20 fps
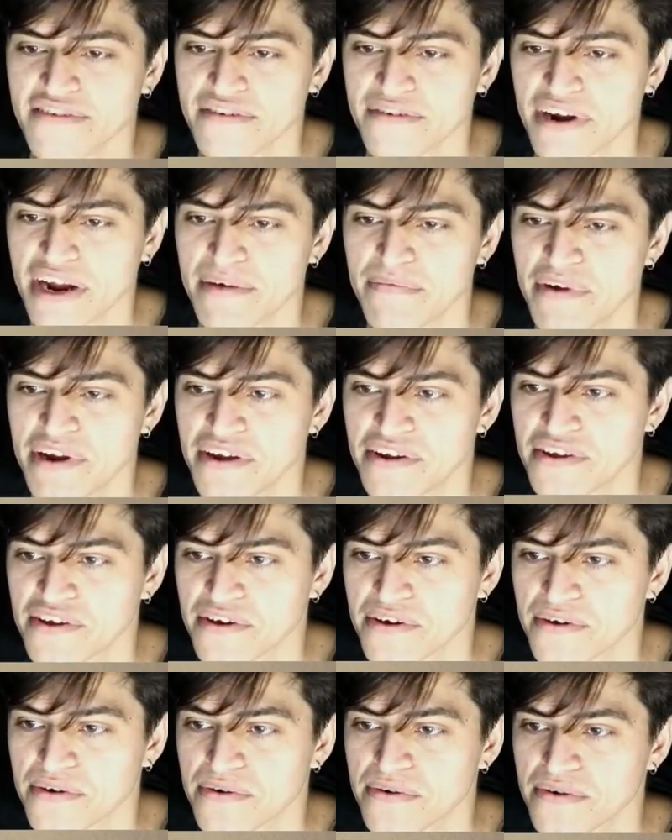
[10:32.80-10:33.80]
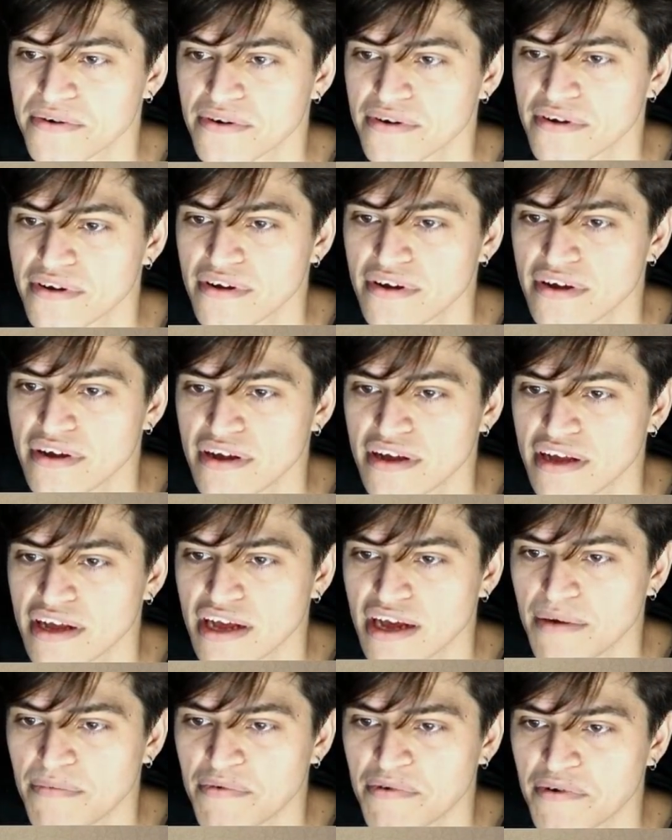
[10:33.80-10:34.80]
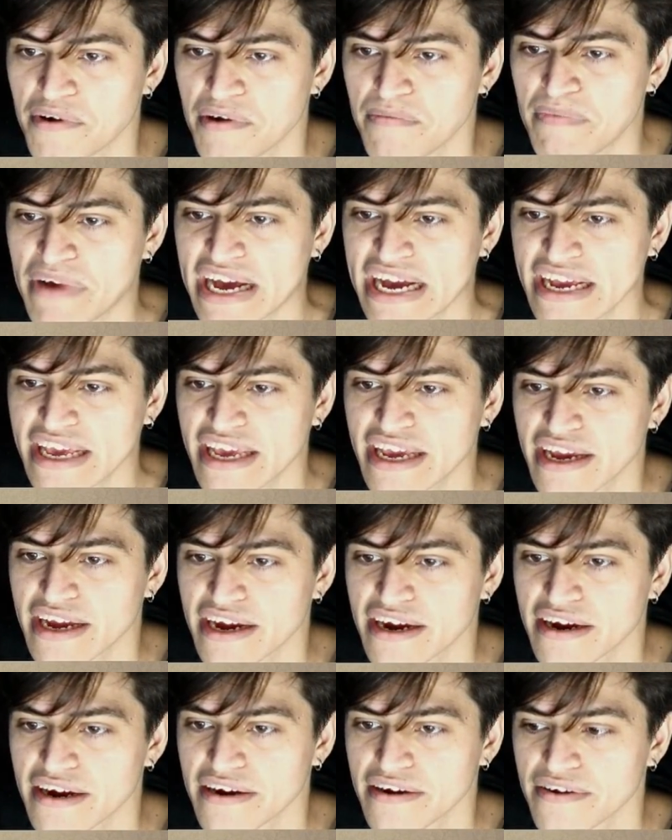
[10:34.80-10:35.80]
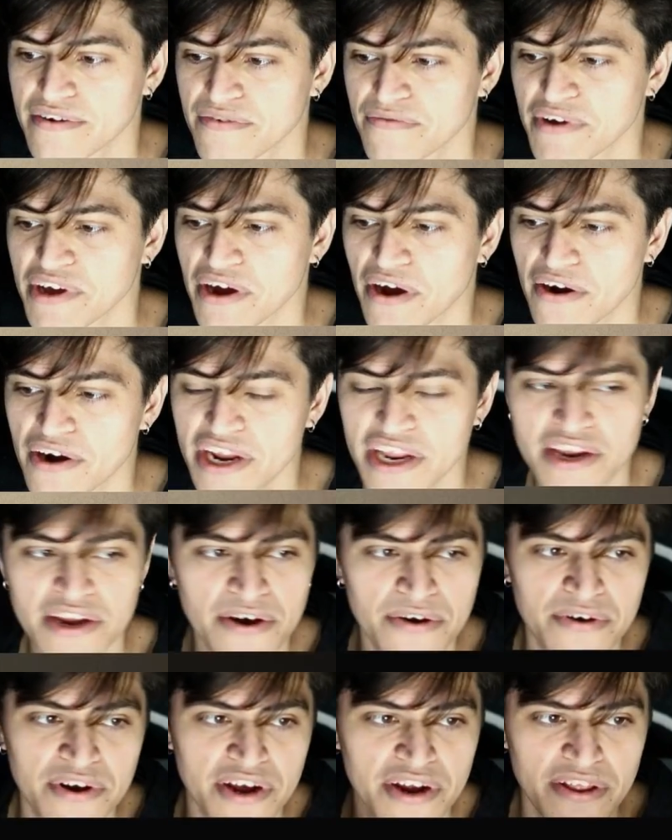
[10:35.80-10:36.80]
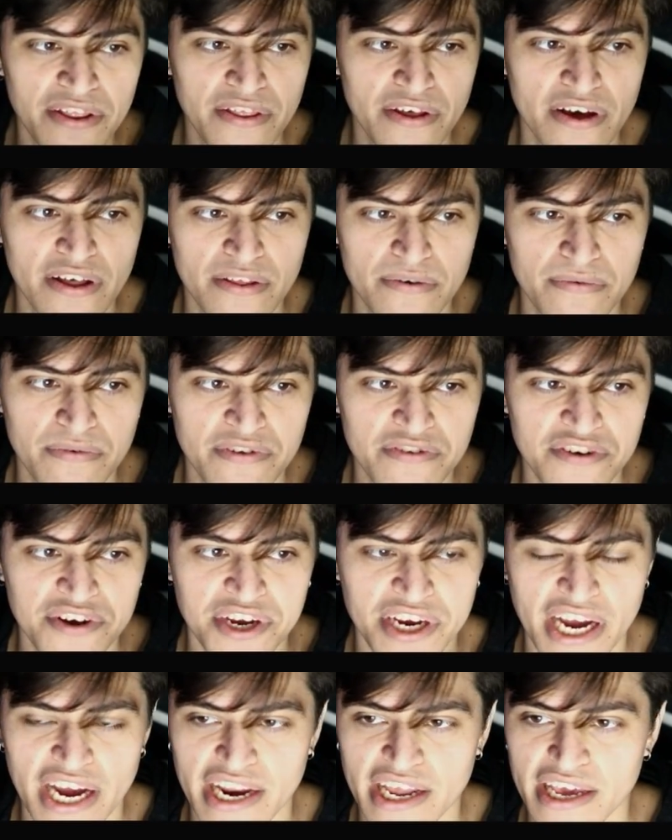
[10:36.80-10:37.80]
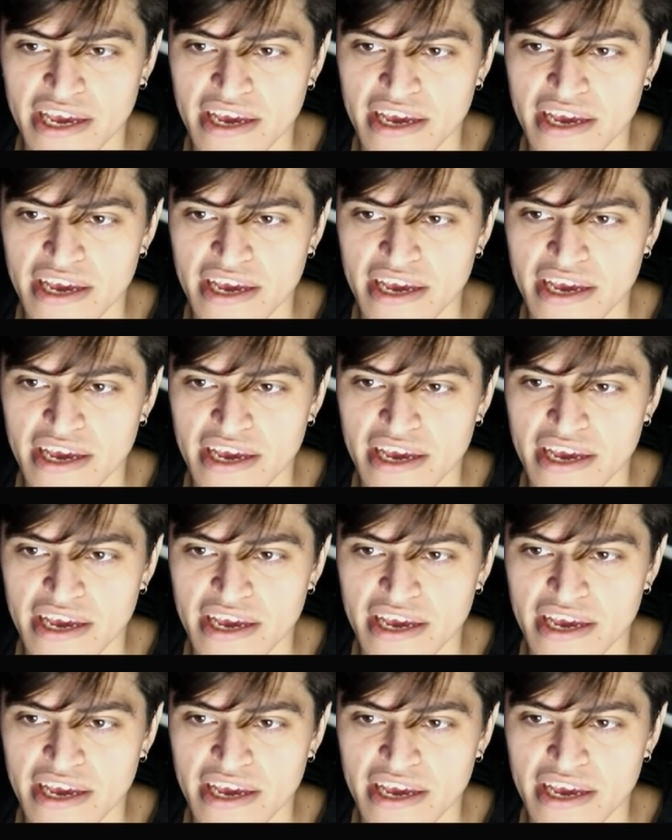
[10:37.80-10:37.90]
what I'm going to do, I'm going to run back here. We already know none of the other ones are shiny,